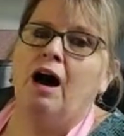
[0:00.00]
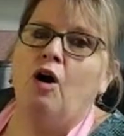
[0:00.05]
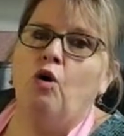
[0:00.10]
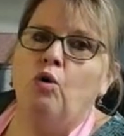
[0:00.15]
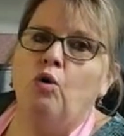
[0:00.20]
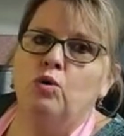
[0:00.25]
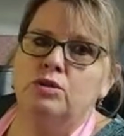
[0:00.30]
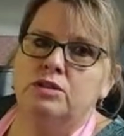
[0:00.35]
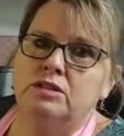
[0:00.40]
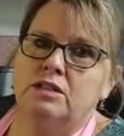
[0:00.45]

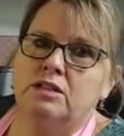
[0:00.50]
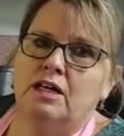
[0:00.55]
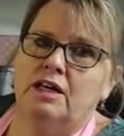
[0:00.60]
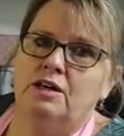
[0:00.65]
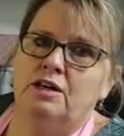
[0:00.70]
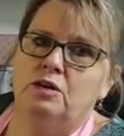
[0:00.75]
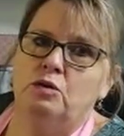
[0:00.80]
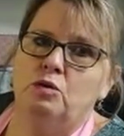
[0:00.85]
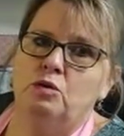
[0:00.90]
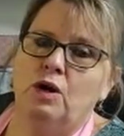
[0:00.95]

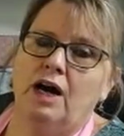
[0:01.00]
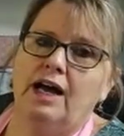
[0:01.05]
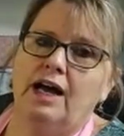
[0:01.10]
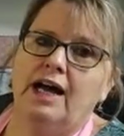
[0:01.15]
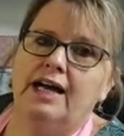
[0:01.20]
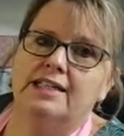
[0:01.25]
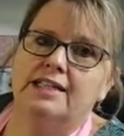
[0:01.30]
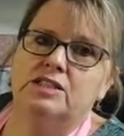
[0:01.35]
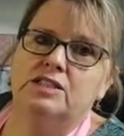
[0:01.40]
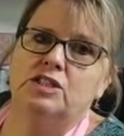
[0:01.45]
Also,
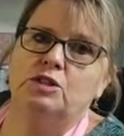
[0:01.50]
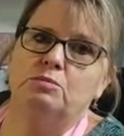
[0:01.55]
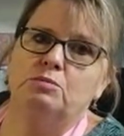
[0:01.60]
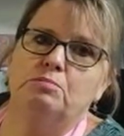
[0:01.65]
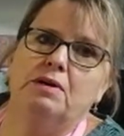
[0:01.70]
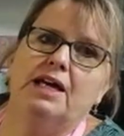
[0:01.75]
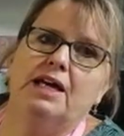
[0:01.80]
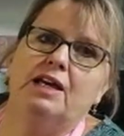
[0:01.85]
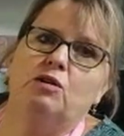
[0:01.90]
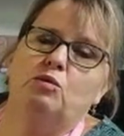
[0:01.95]
as you
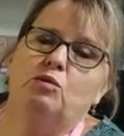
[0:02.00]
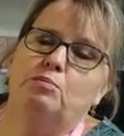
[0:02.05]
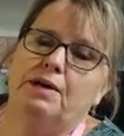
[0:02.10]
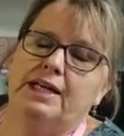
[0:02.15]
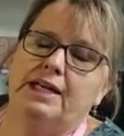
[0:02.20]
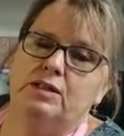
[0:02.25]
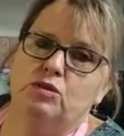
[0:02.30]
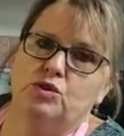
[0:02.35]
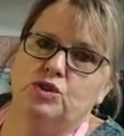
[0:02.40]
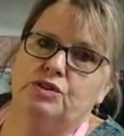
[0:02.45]
may or
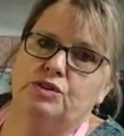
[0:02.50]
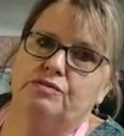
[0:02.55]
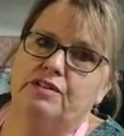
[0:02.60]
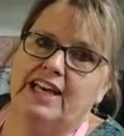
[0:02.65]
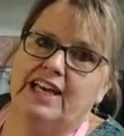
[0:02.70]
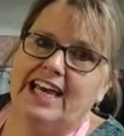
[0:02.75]
may not have